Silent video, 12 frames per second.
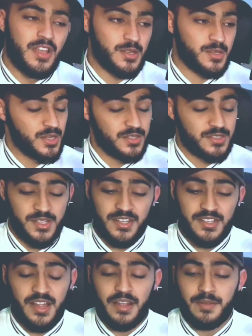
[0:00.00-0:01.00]
It's
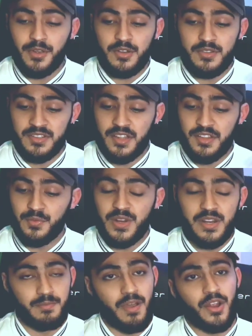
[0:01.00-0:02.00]
considered that because it doesn't
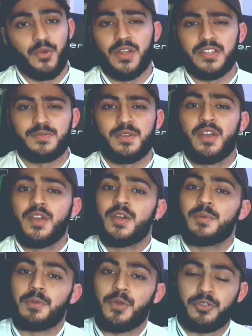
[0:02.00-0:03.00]
really migrate
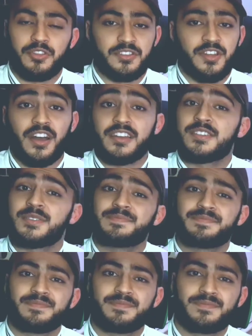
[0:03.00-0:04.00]
beyond the duct.
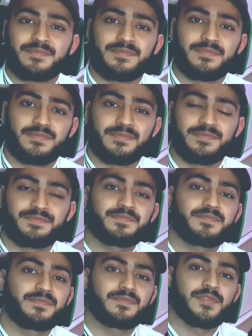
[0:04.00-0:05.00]

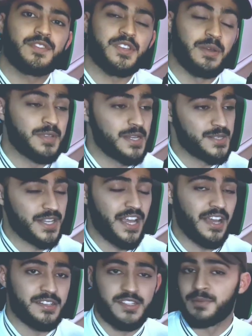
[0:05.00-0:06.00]
Sometimes it
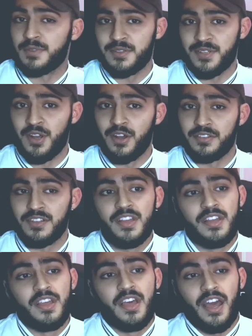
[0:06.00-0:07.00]
can, sometimes it can't,
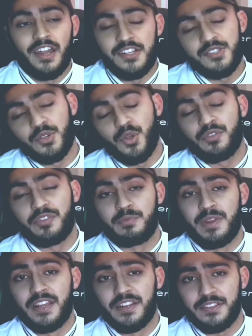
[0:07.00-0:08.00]
and it's not
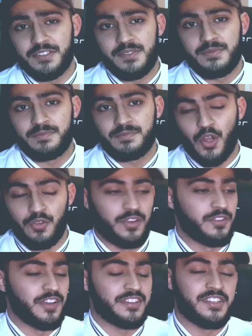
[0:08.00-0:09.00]
often malignant,
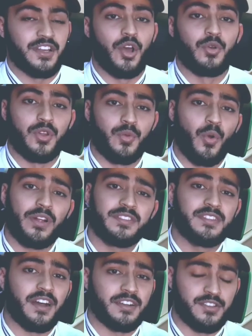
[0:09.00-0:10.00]
often affecting only
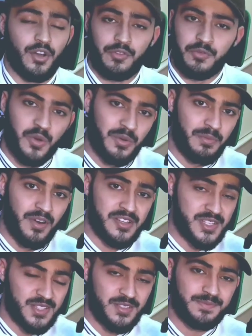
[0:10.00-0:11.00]
one duct of one
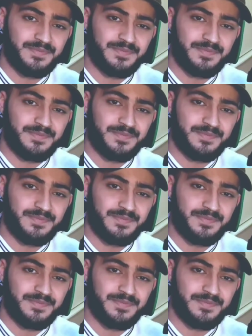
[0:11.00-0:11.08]
breast.